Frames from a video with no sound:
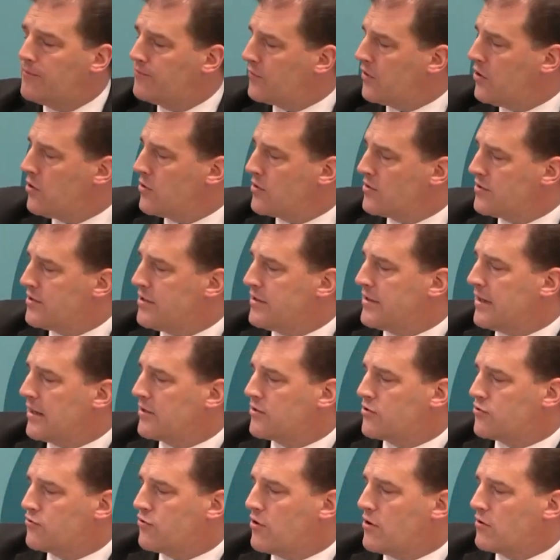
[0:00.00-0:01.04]
You can see that
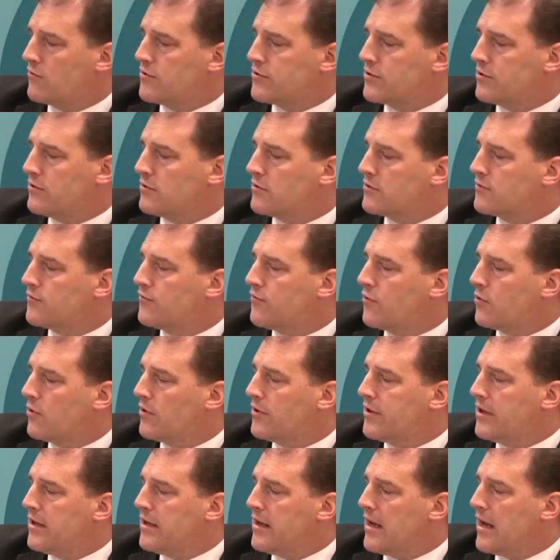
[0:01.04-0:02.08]
strong result for
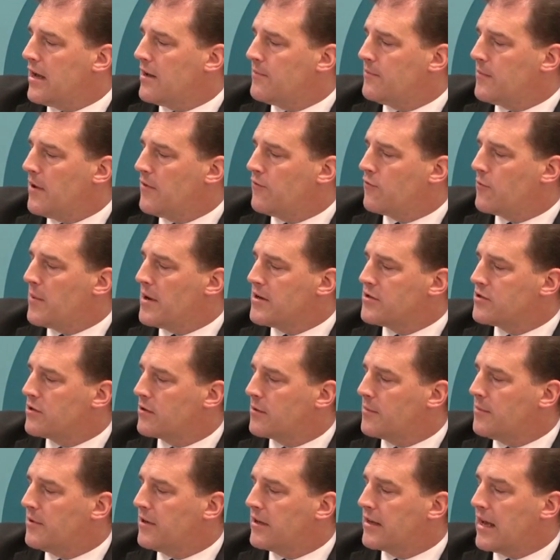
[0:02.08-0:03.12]
the information and
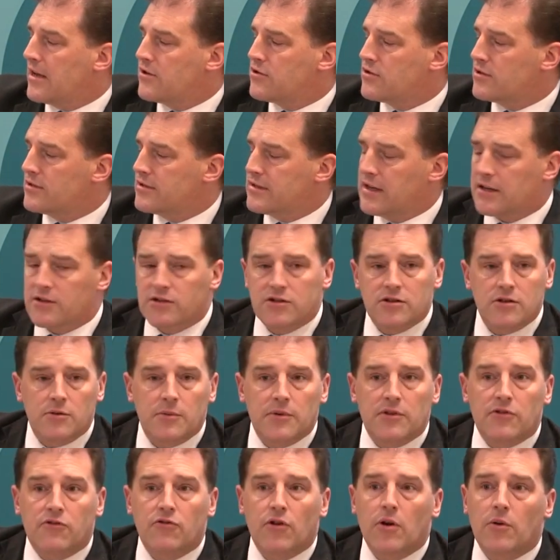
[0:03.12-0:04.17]
communication sector
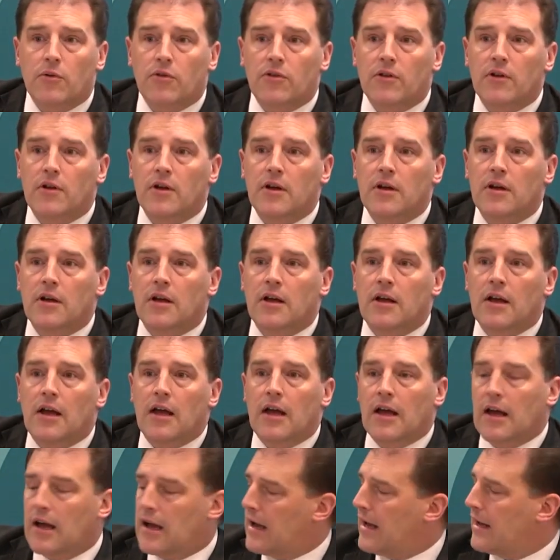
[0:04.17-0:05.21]
with growth.
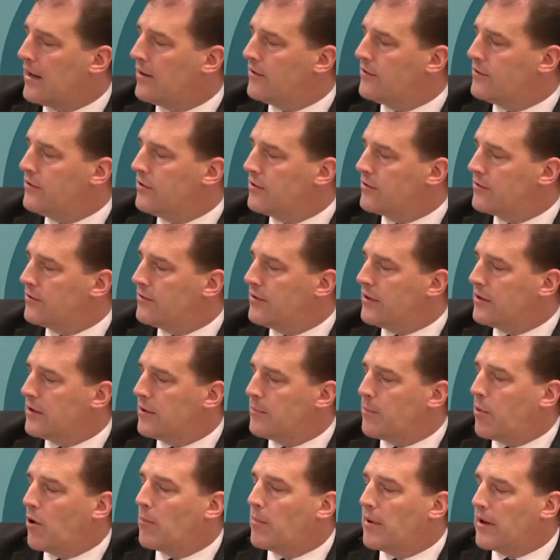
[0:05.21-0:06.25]
And you can see the
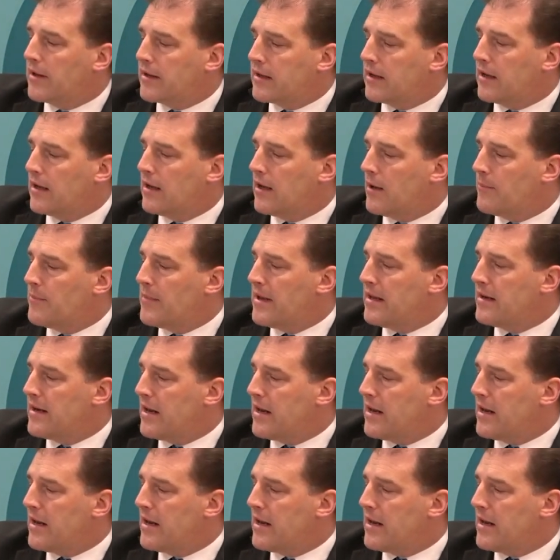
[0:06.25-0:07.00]
public admin,